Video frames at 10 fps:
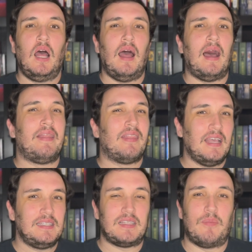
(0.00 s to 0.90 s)

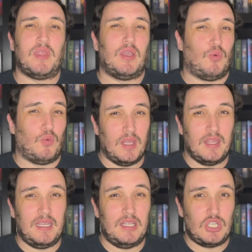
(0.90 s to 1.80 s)
unless something
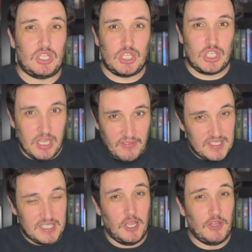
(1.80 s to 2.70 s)
really shifts